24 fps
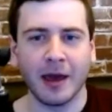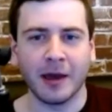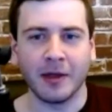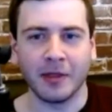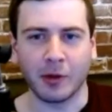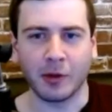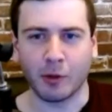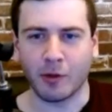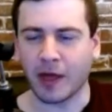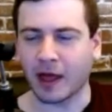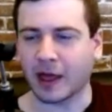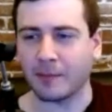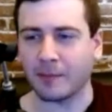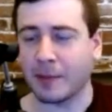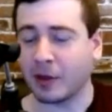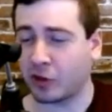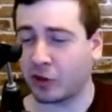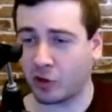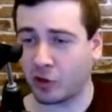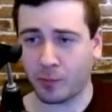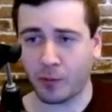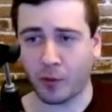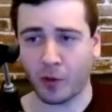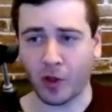they were like,
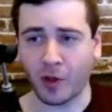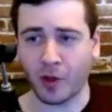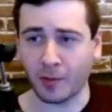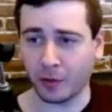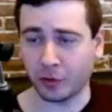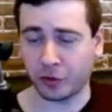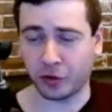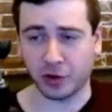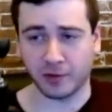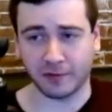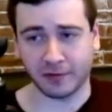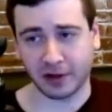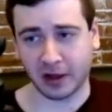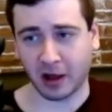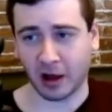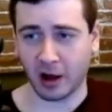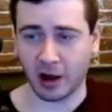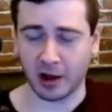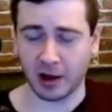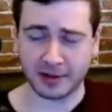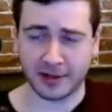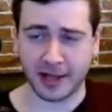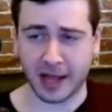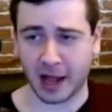Mr. Palumbo should have
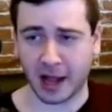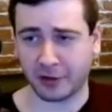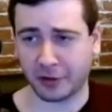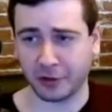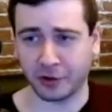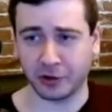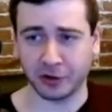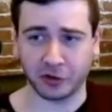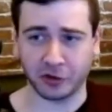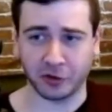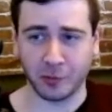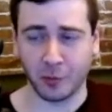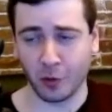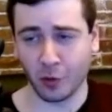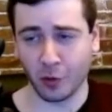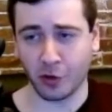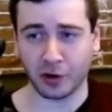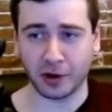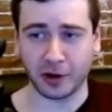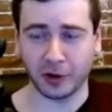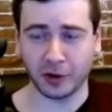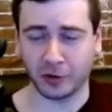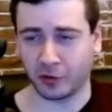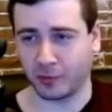contacted us more
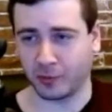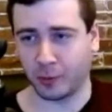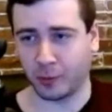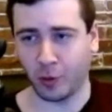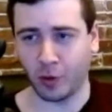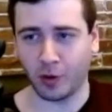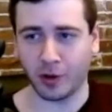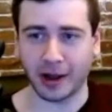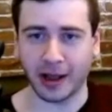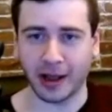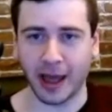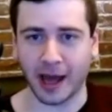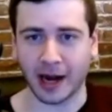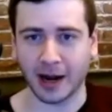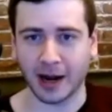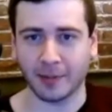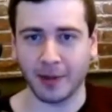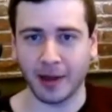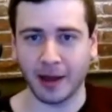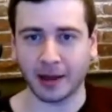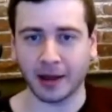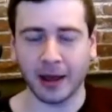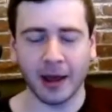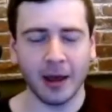in his reporting. And I'm
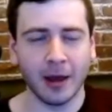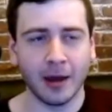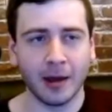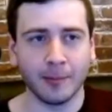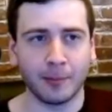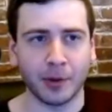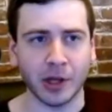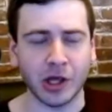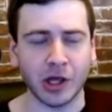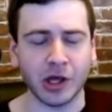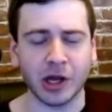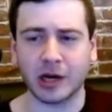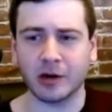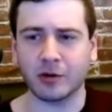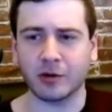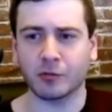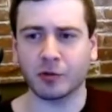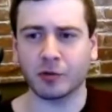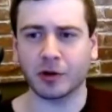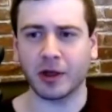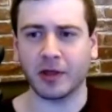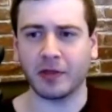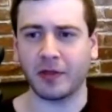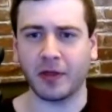like, but you didn't.
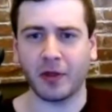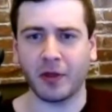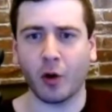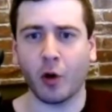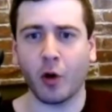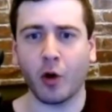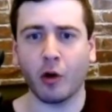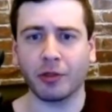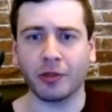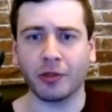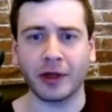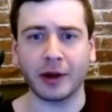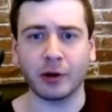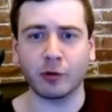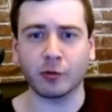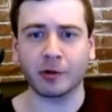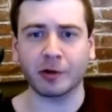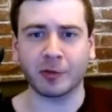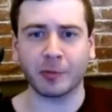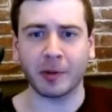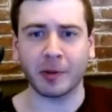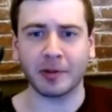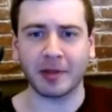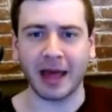They don't
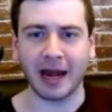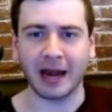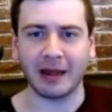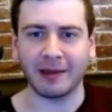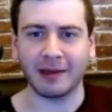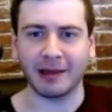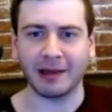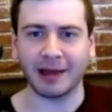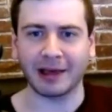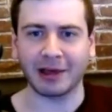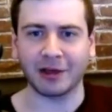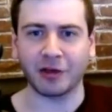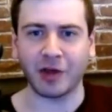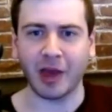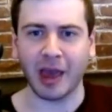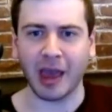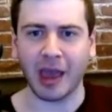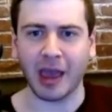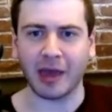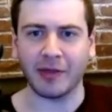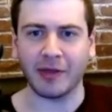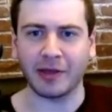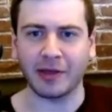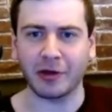respond to anything I
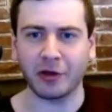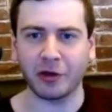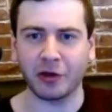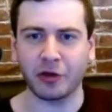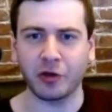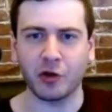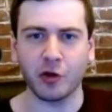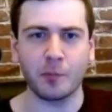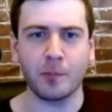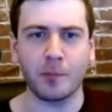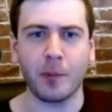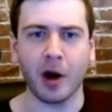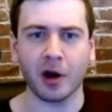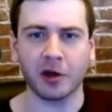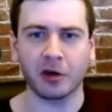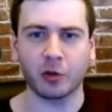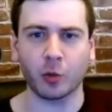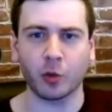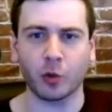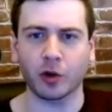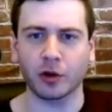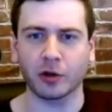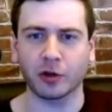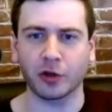say. They just do
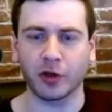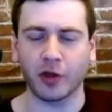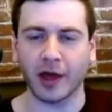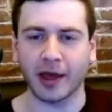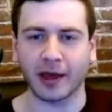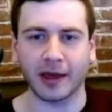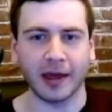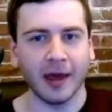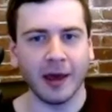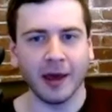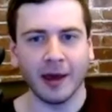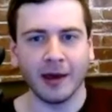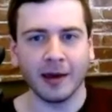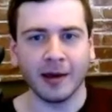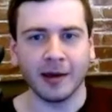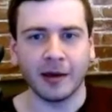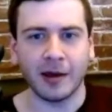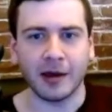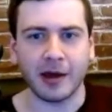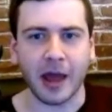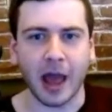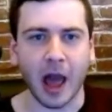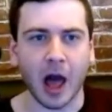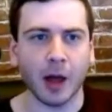buzzwords like
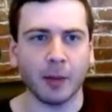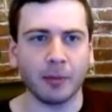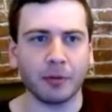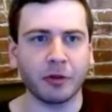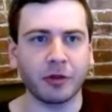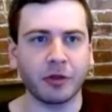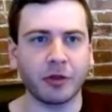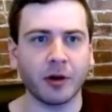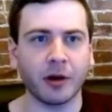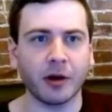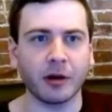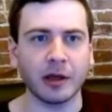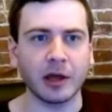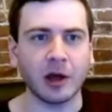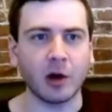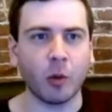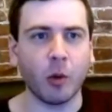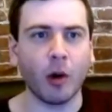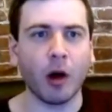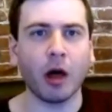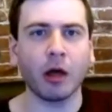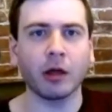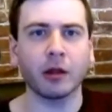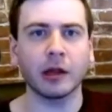he helps the
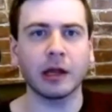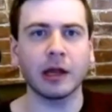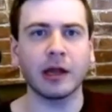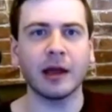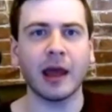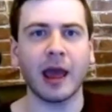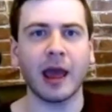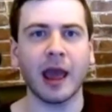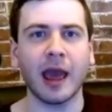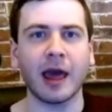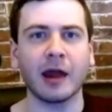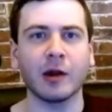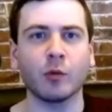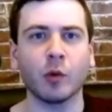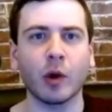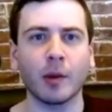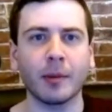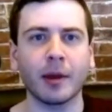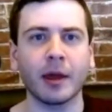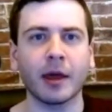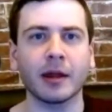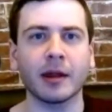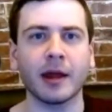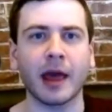equality and
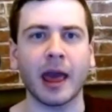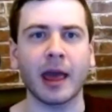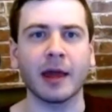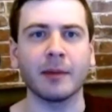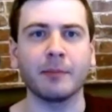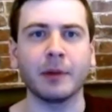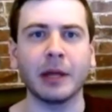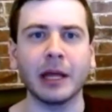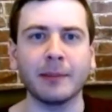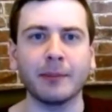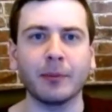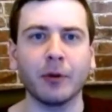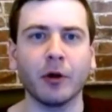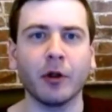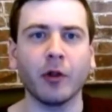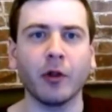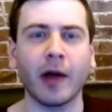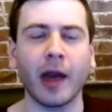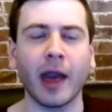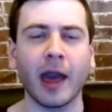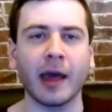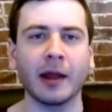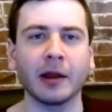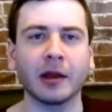women and people
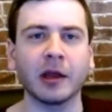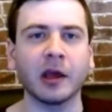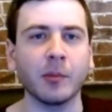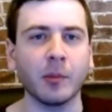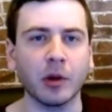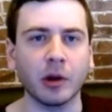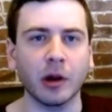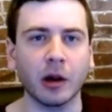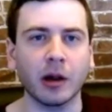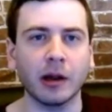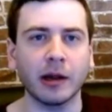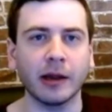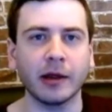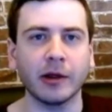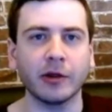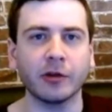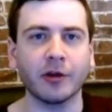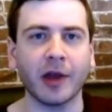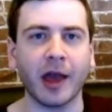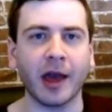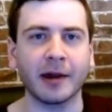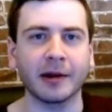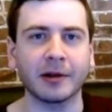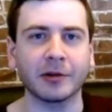and communities,
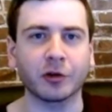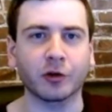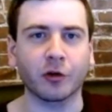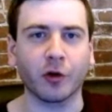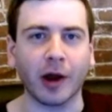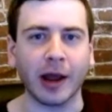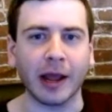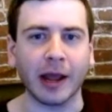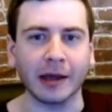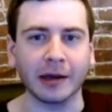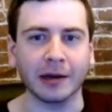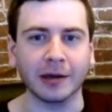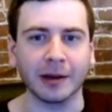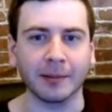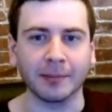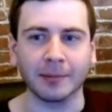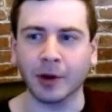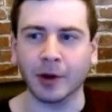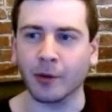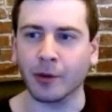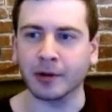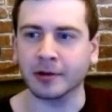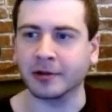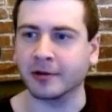and it's great. I'm
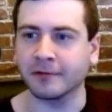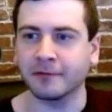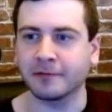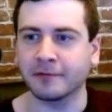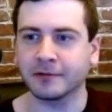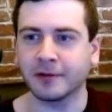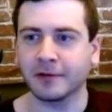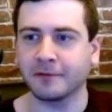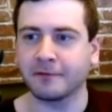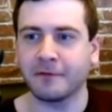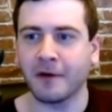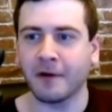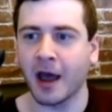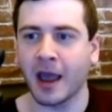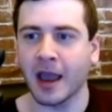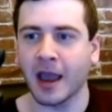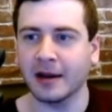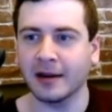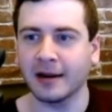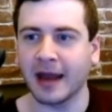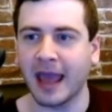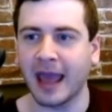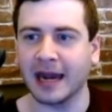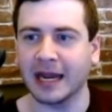going to
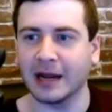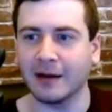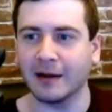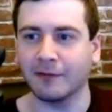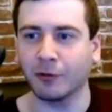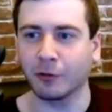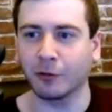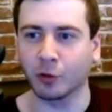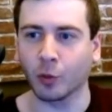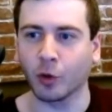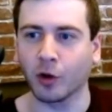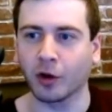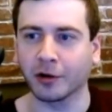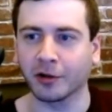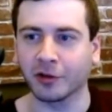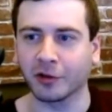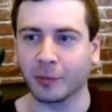define any of those words